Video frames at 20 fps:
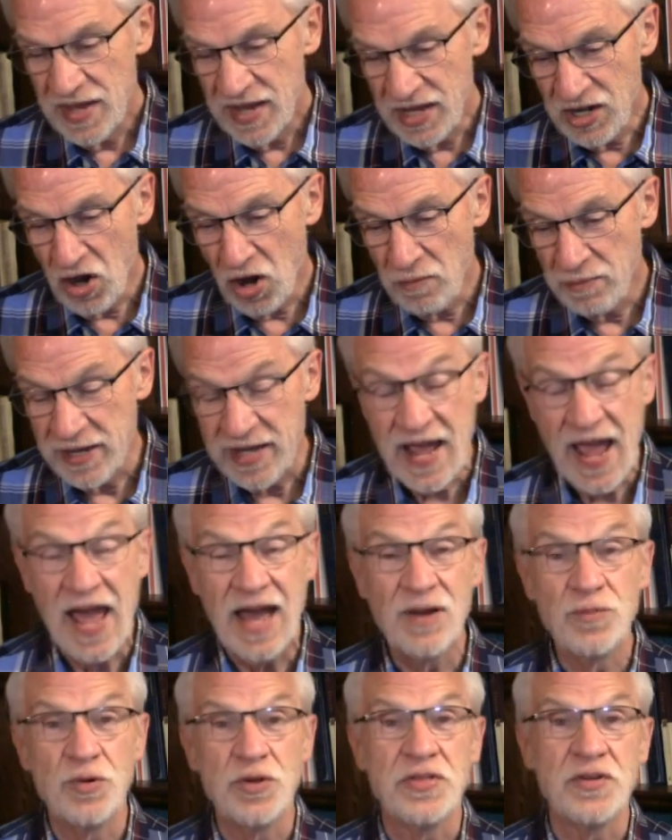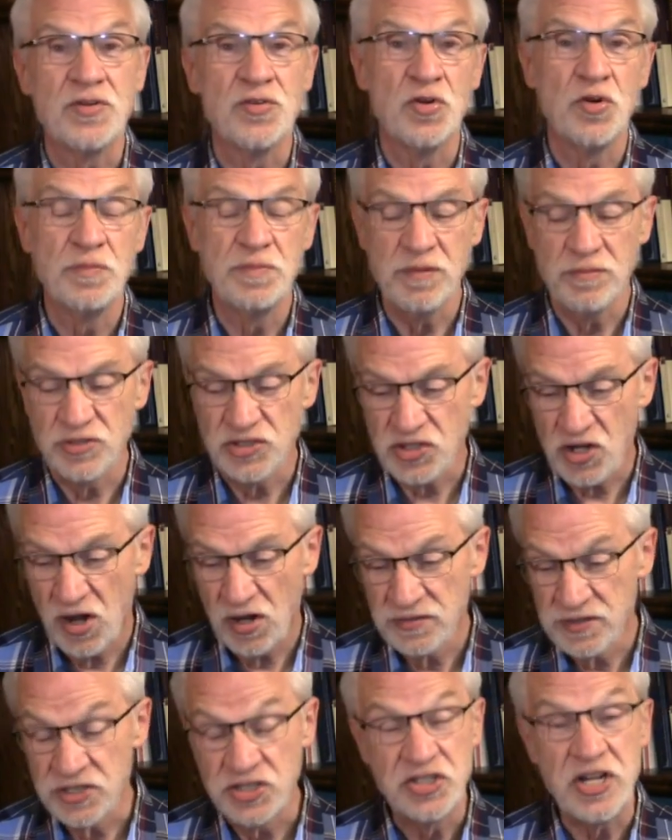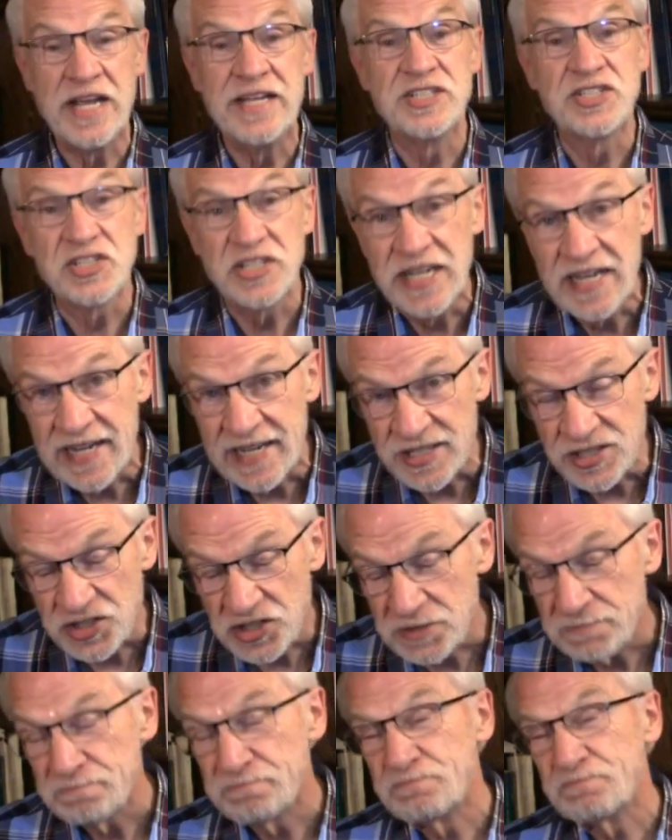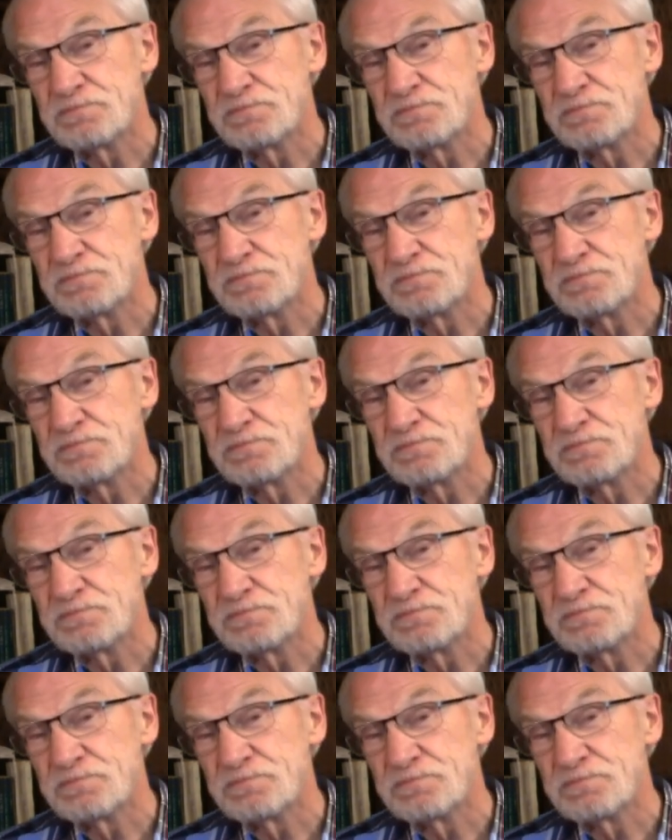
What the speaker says: It all began with a group that was called the JCs.